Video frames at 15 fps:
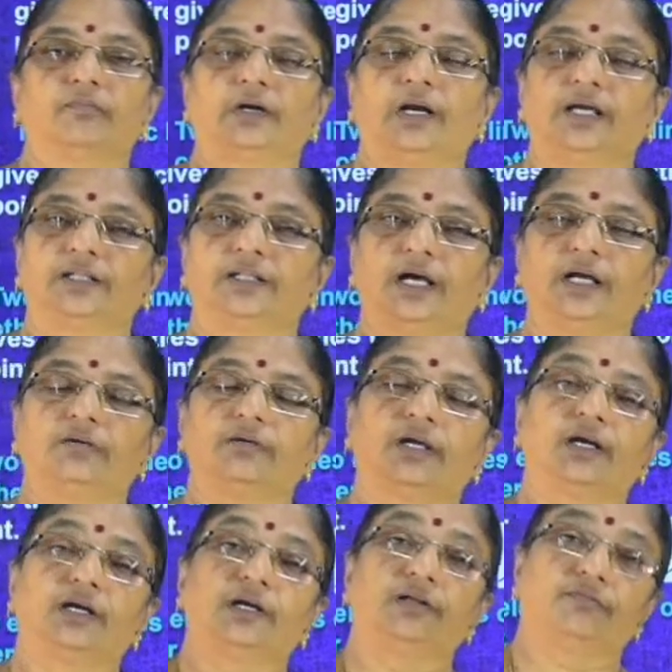Like that you
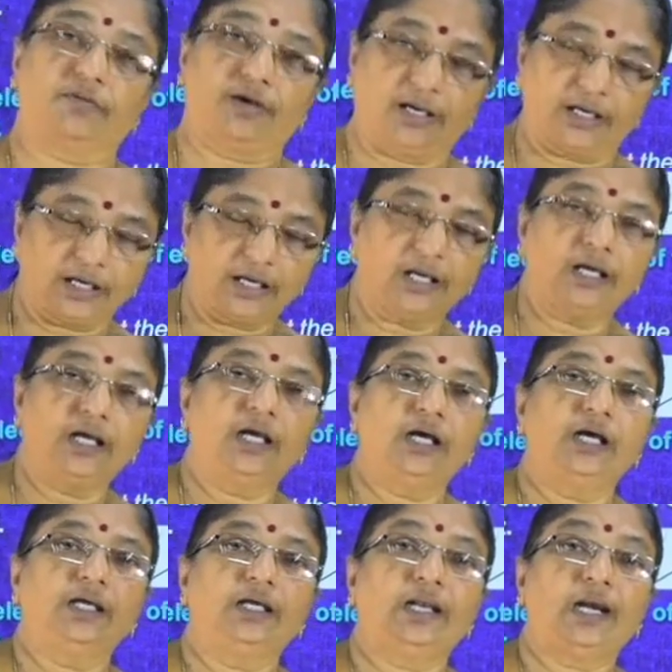can define
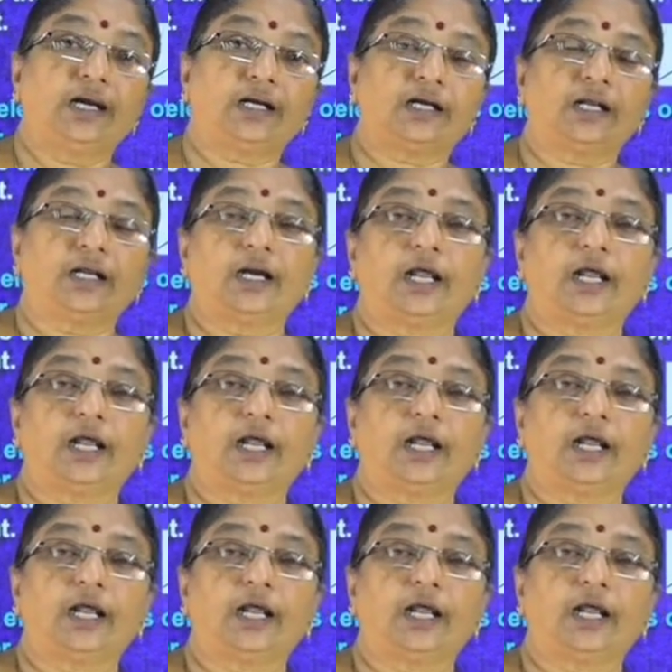electric